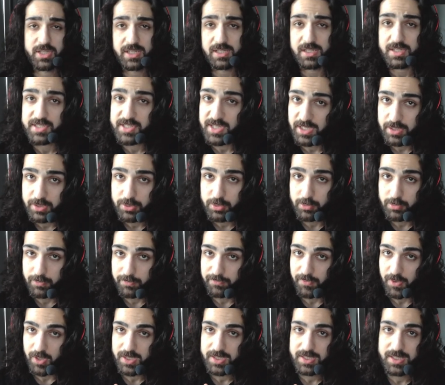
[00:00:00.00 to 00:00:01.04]
Okay, let's get into the
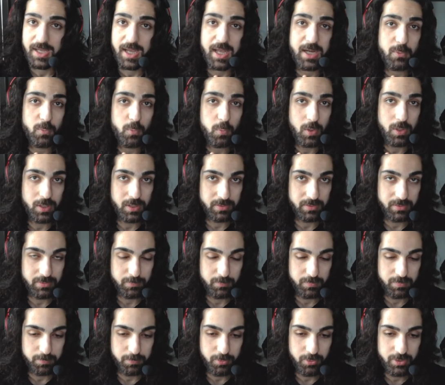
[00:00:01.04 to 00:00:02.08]
fight. And one other
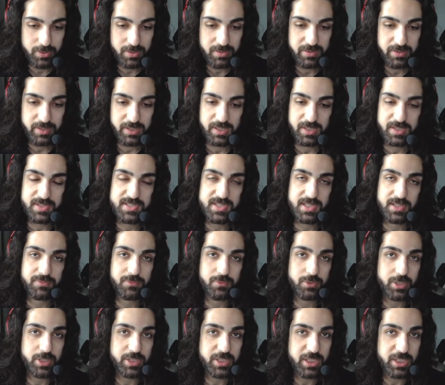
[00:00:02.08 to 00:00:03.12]
important thing is that
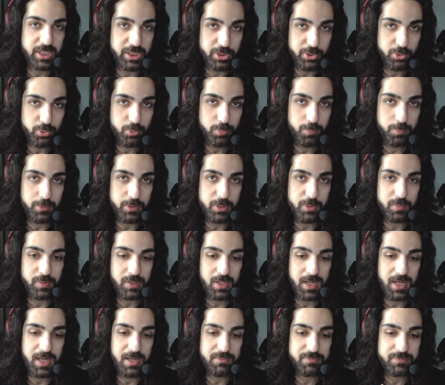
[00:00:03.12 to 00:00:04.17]
for the cube, you
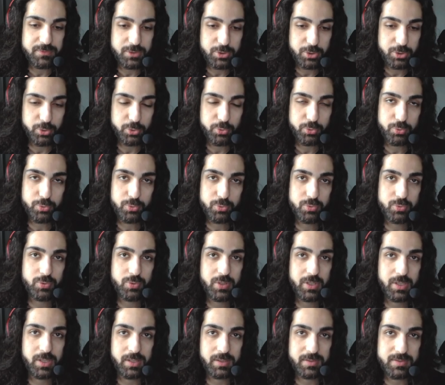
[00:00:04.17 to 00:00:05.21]
want to have 2
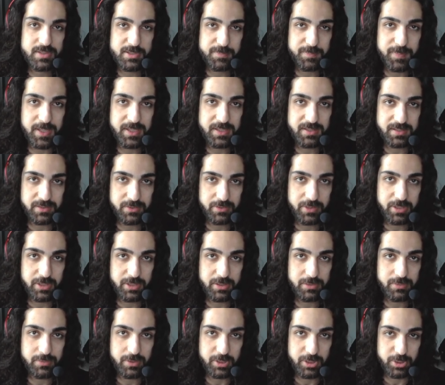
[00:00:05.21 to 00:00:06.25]
Spectre
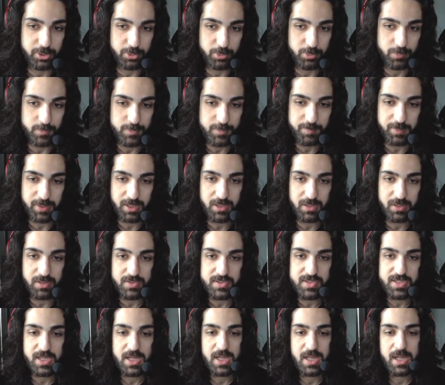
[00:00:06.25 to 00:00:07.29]
heal cubes,
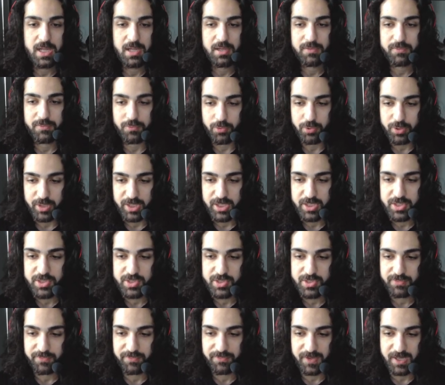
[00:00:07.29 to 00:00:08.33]
because for
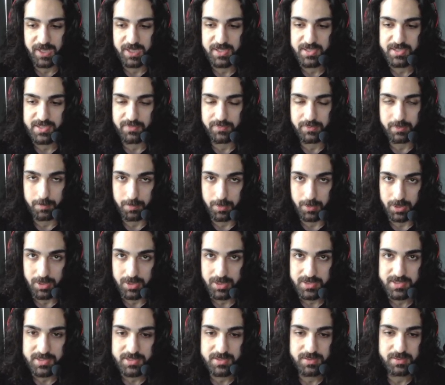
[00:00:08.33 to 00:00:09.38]
each phase of the
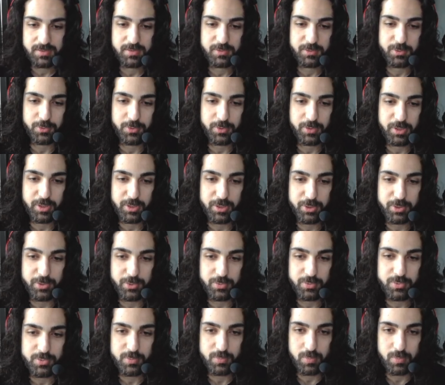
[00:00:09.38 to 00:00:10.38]
boss, you're gonna use